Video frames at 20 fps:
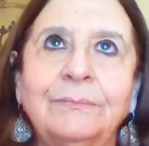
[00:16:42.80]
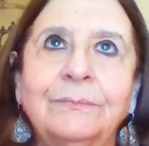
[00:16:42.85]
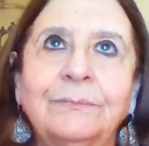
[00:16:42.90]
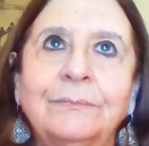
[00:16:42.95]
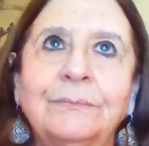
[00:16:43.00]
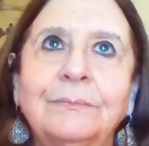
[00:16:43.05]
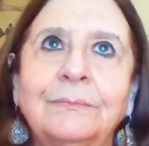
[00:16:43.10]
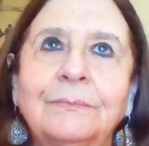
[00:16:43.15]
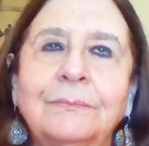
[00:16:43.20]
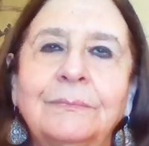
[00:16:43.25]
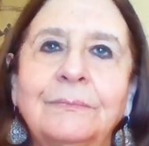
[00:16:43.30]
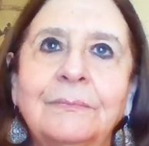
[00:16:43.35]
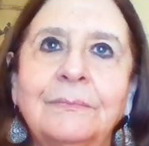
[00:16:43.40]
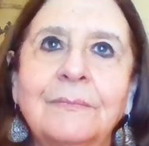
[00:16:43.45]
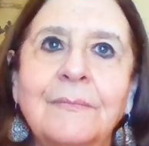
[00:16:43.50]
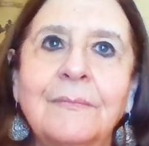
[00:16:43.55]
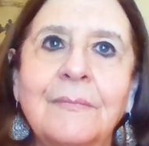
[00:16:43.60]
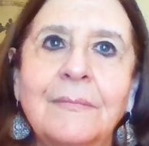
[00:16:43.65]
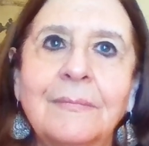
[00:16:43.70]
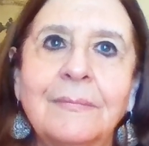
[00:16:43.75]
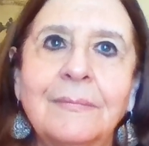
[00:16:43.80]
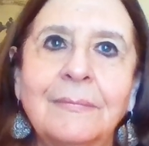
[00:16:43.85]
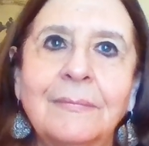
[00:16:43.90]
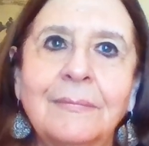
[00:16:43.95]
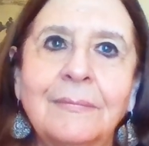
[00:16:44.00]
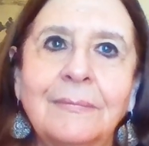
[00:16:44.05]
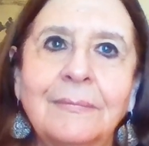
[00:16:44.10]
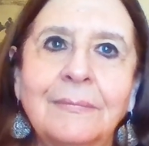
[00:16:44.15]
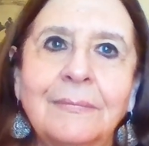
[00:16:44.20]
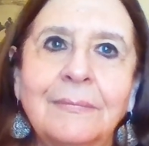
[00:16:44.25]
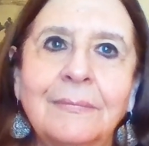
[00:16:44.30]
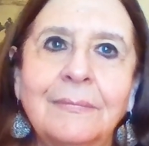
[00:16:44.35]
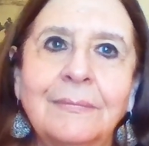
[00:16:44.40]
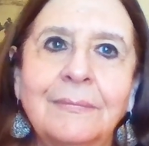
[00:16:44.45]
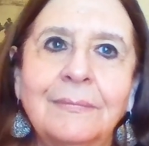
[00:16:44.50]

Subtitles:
Nothing is said.